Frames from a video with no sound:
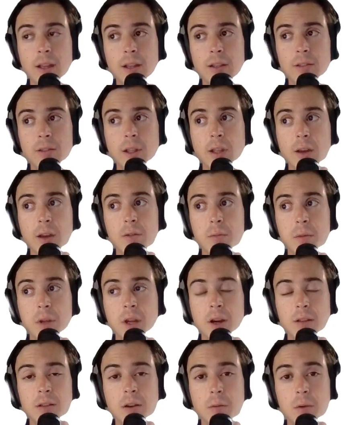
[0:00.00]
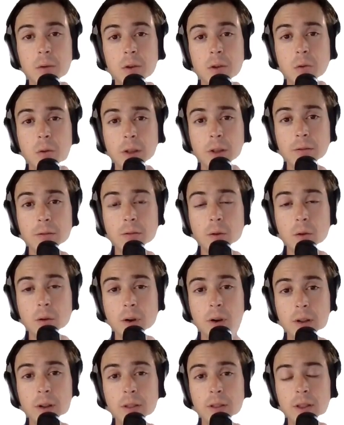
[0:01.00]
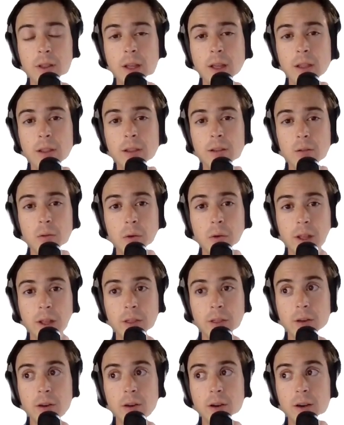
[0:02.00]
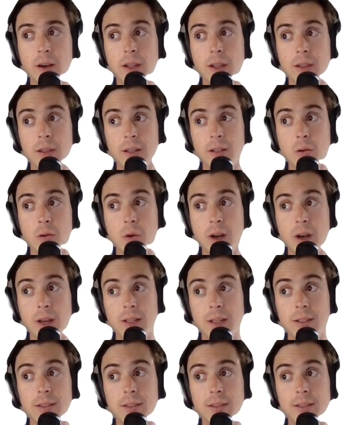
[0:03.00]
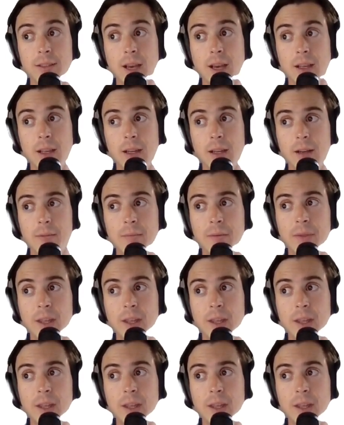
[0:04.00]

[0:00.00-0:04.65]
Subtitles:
So that would be October 24th, 23rd, and the 22nd.